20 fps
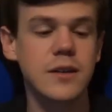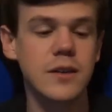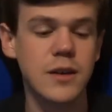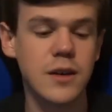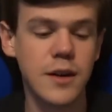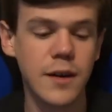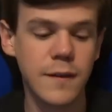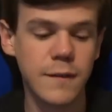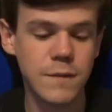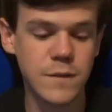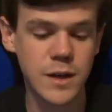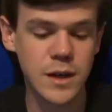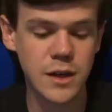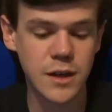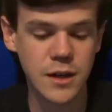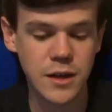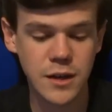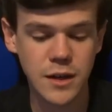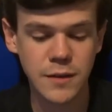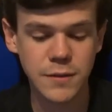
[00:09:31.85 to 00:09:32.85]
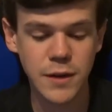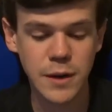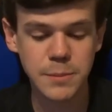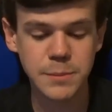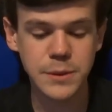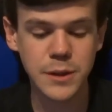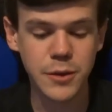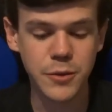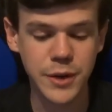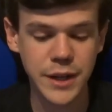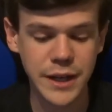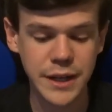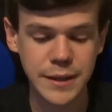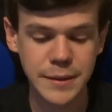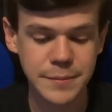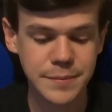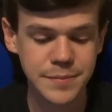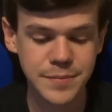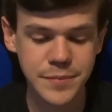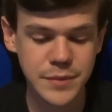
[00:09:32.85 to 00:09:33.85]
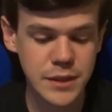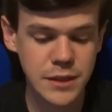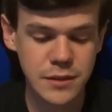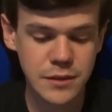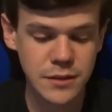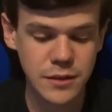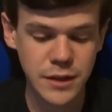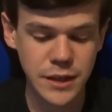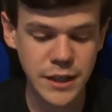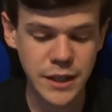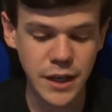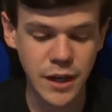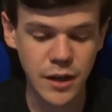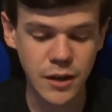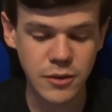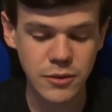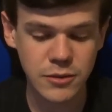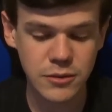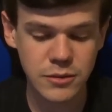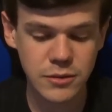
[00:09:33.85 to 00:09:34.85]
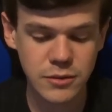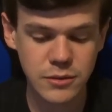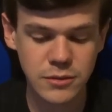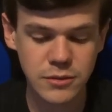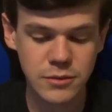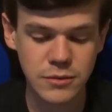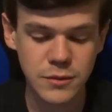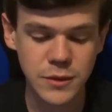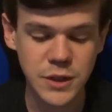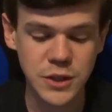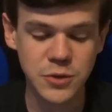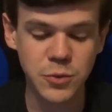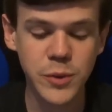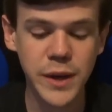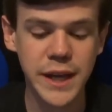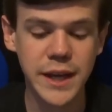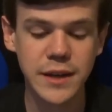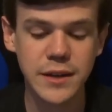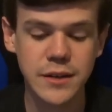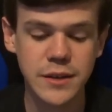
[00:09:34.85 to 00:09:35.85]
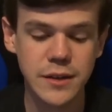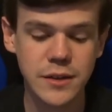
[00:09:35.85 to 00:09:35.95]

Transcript: of, uh, of uploading you know, this week.